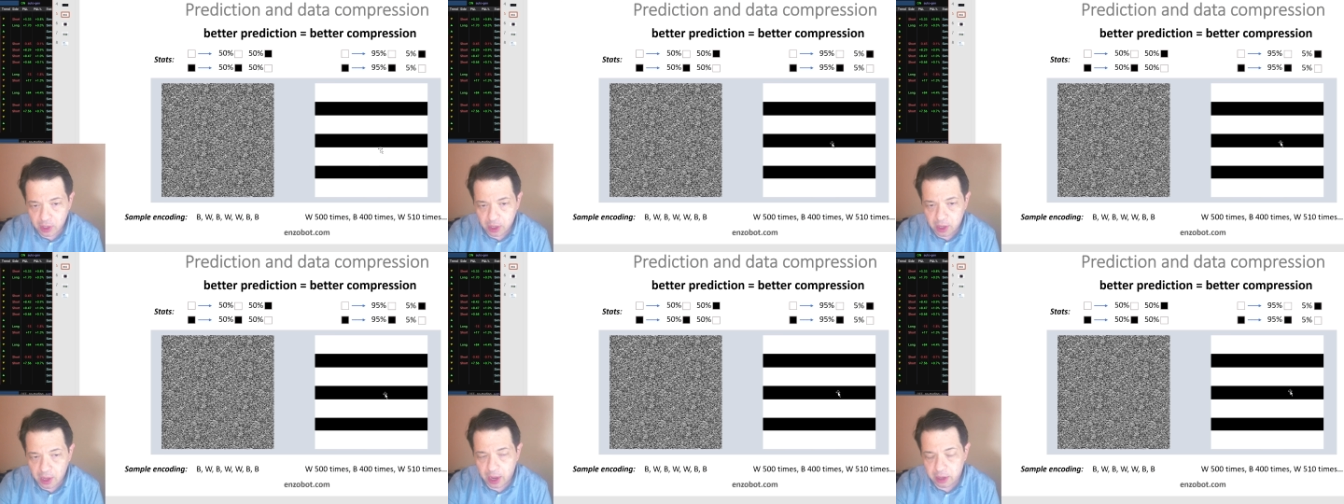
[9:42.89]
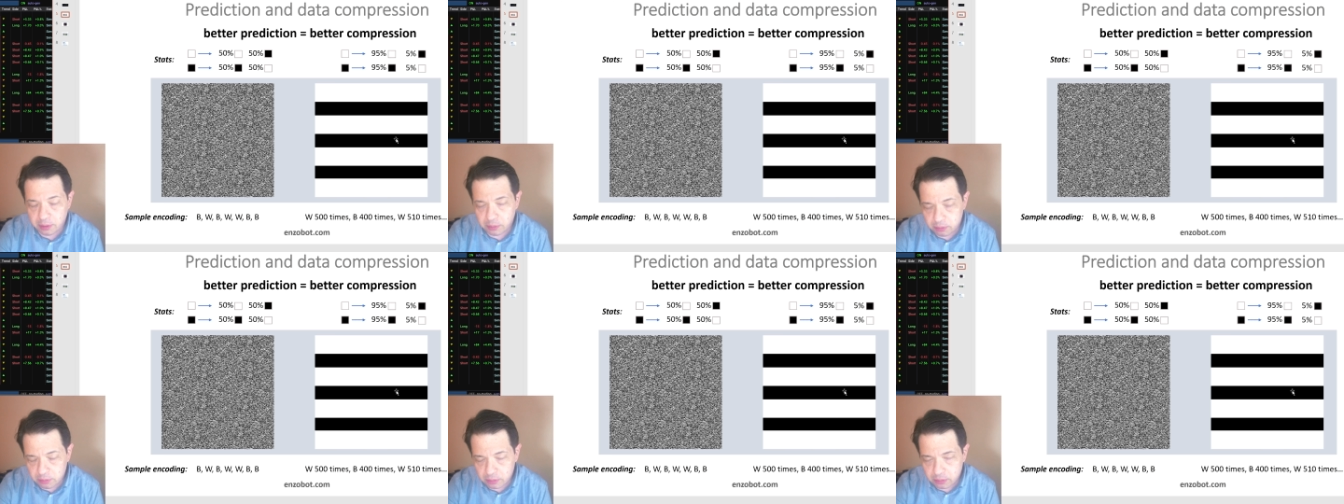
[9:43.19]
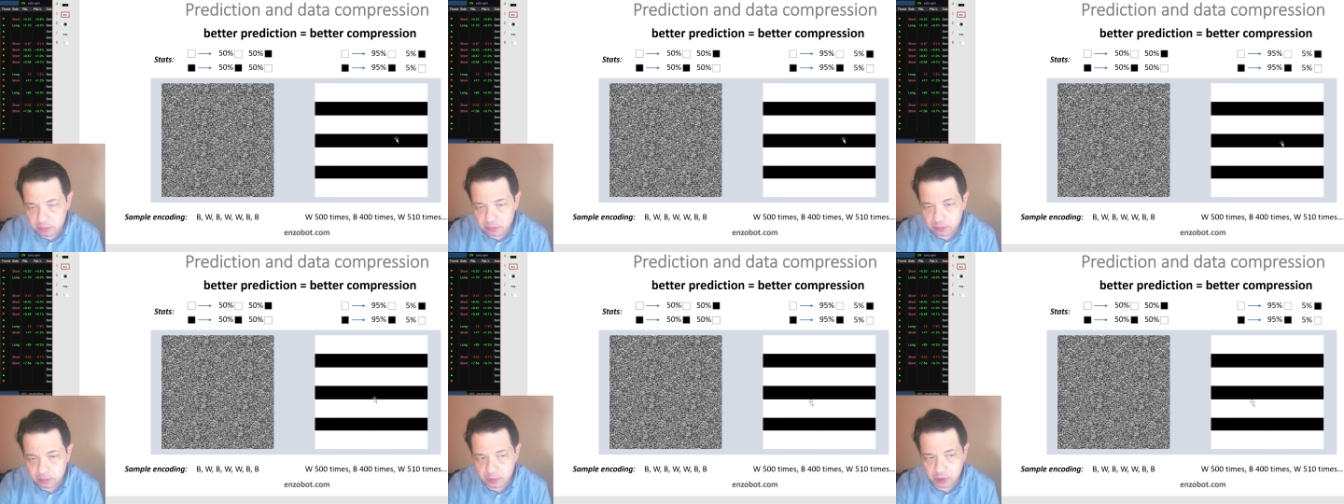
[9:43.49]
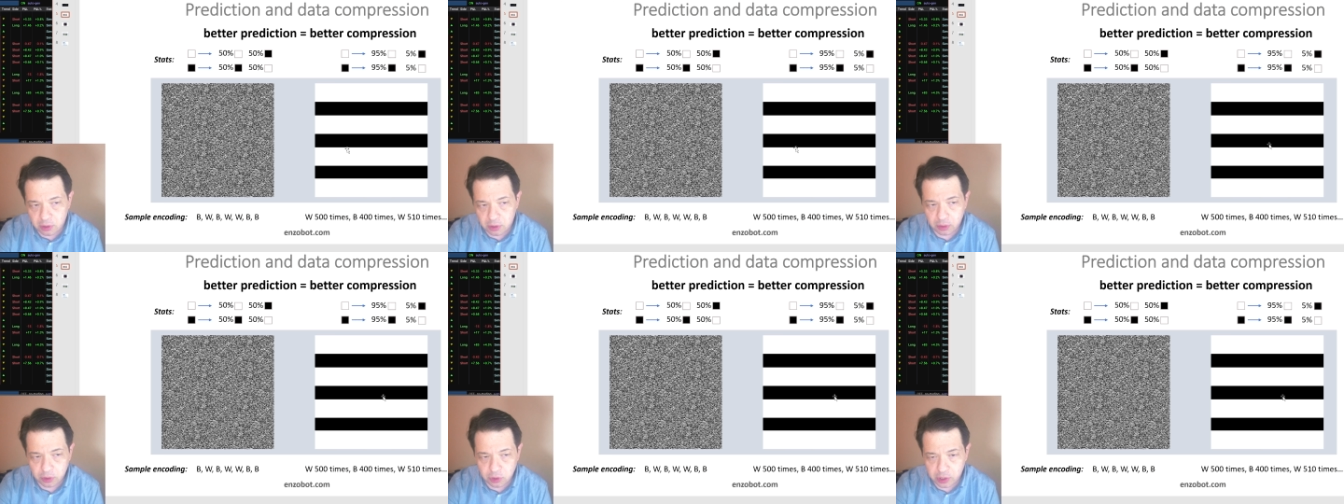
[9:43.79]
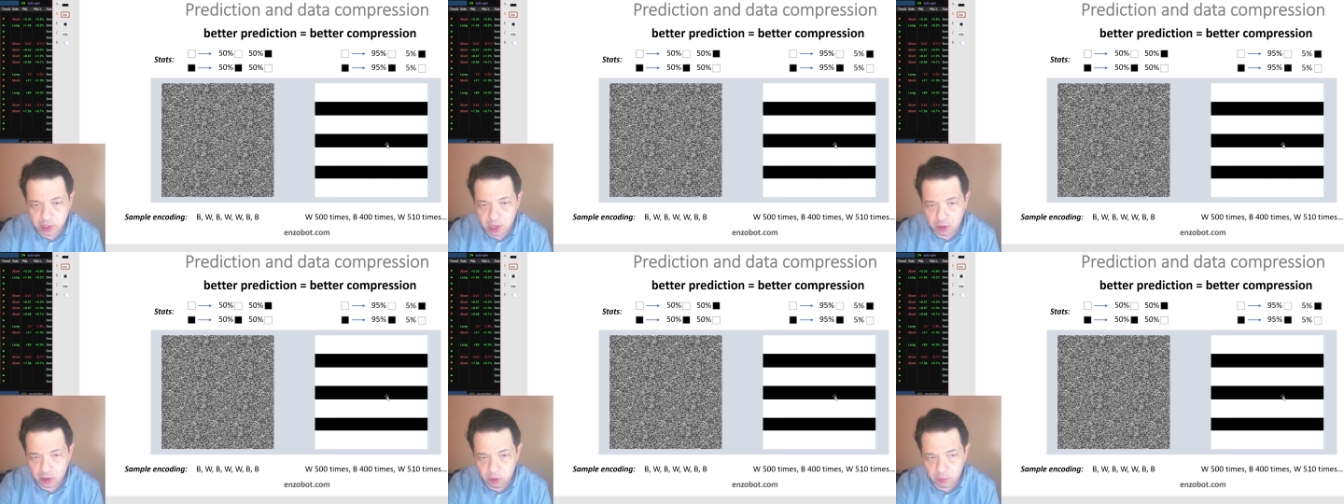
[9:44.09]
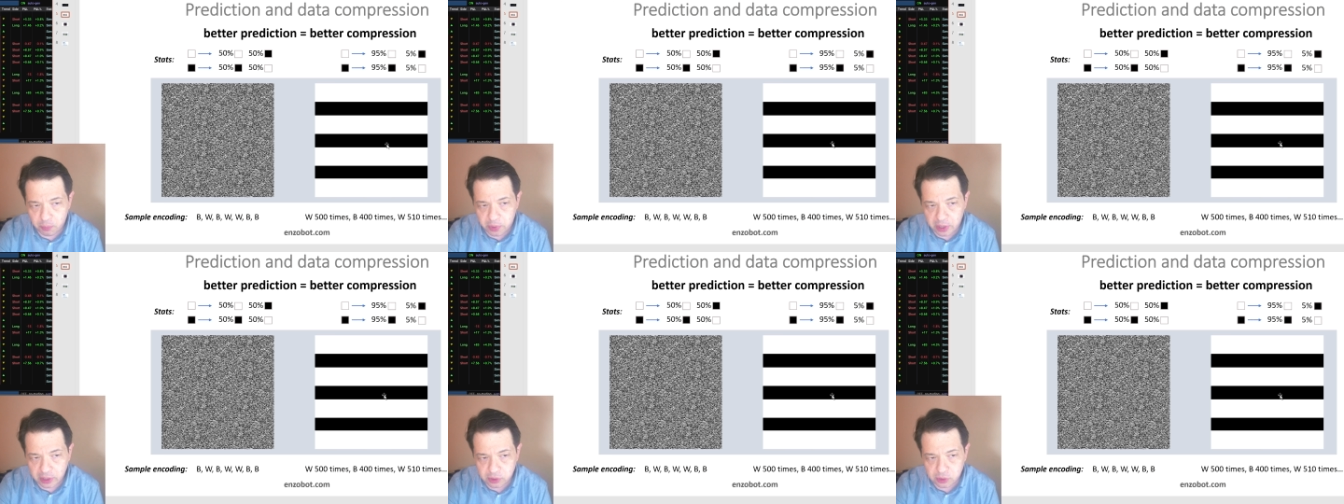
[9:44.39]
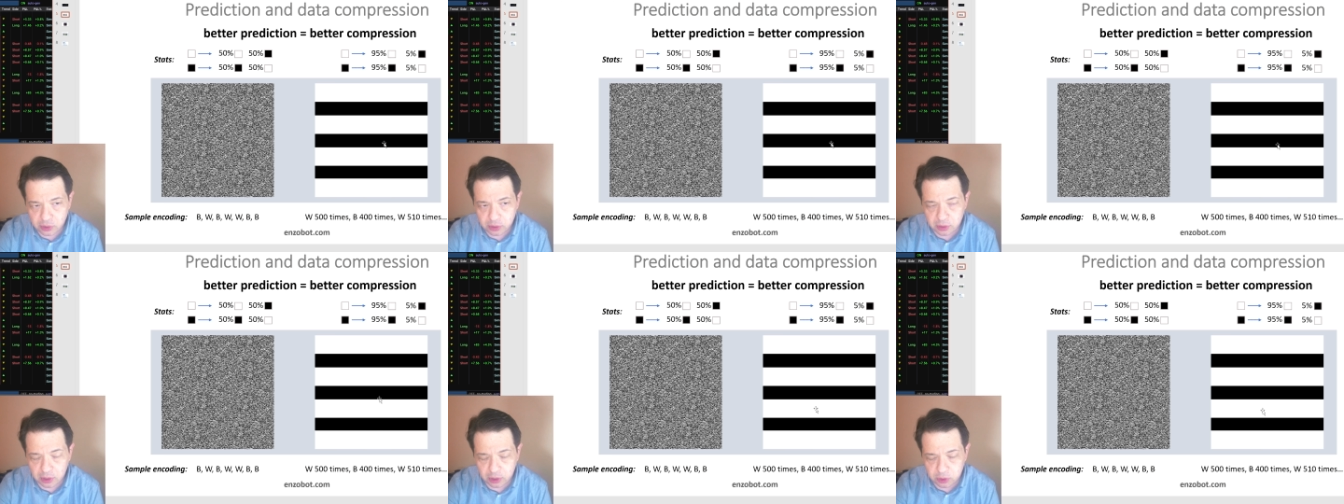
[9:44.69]
And you can
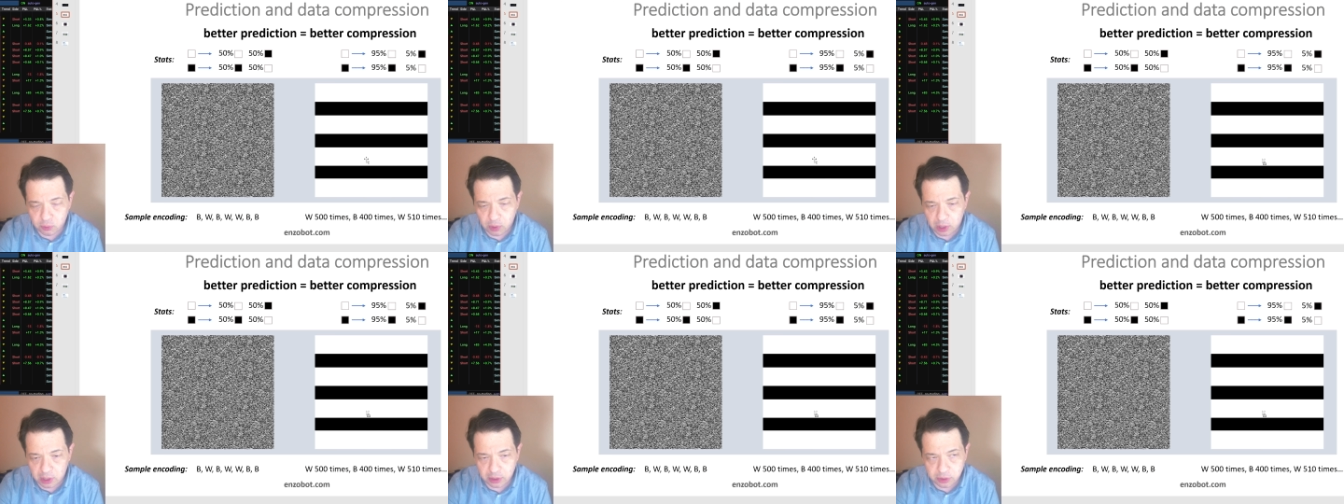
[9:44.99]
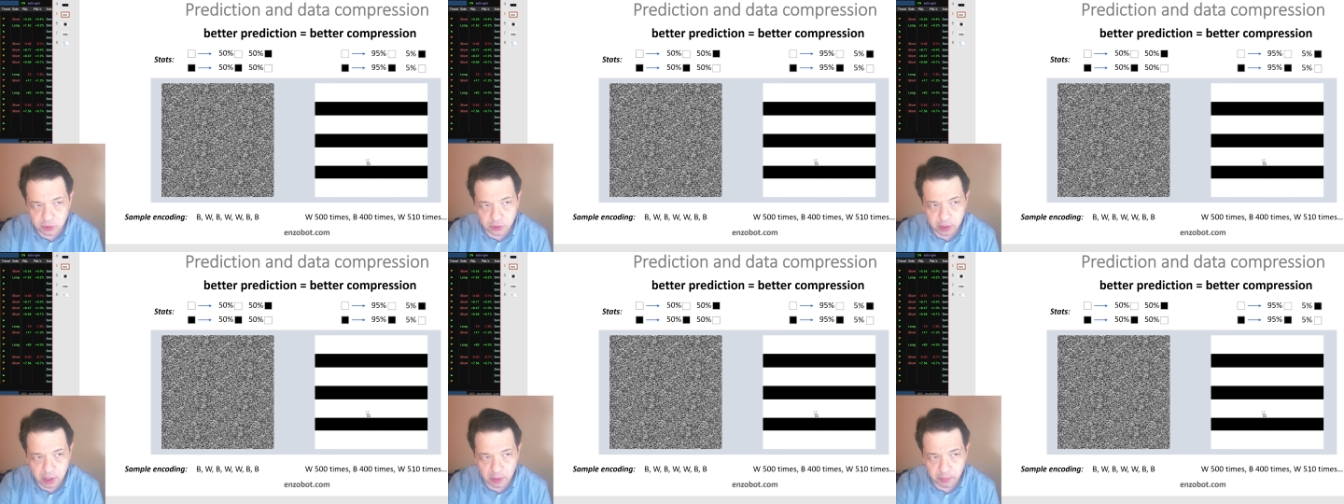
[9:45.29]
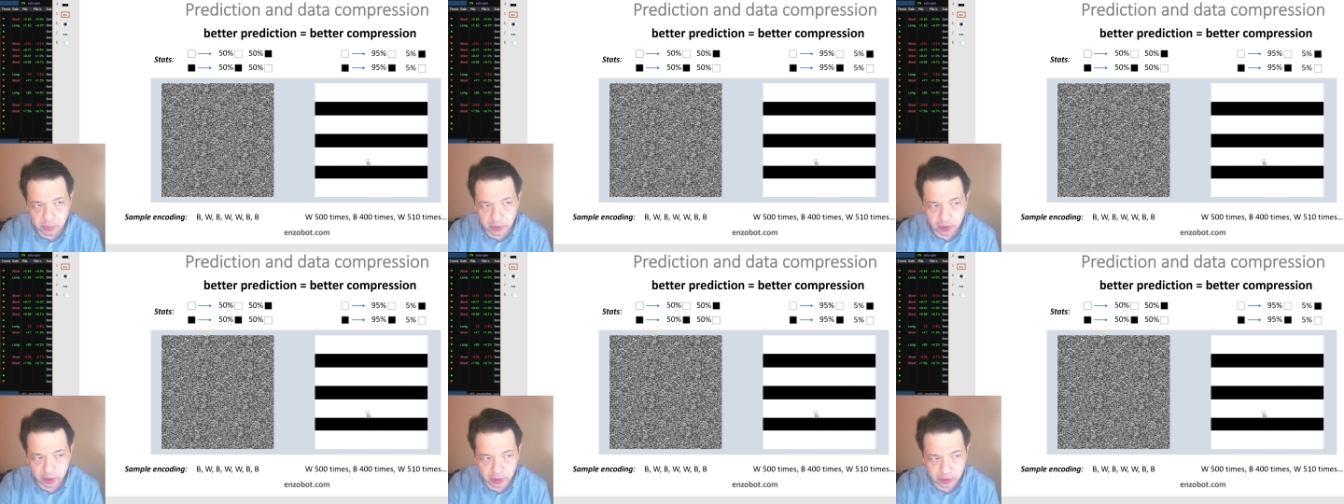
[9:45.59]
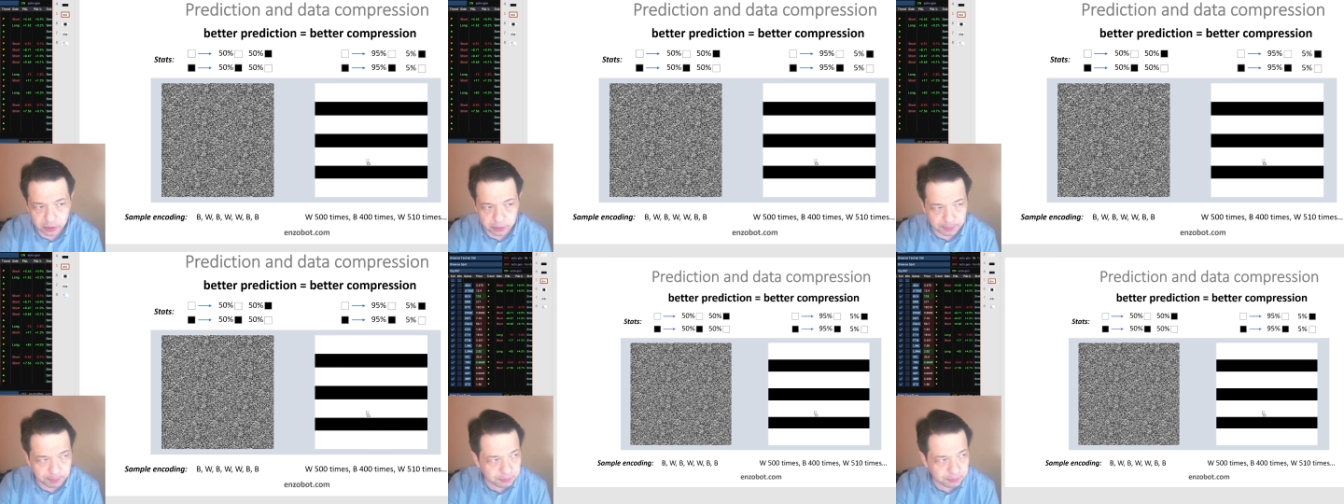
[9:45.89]
compress as well as you can predict.